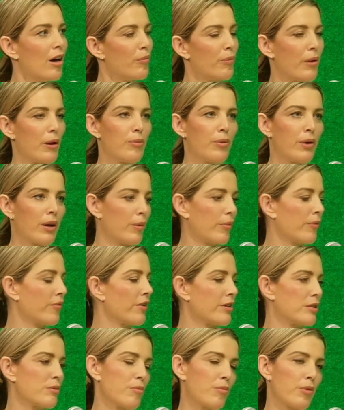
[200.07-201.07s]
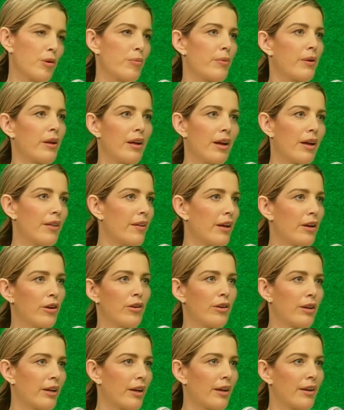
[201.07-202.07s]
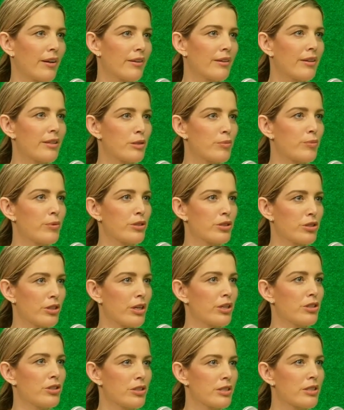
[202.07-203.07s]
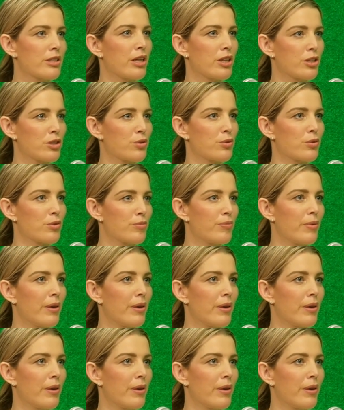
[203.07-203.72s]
people get an investment property and they know to get a depreciation schedule.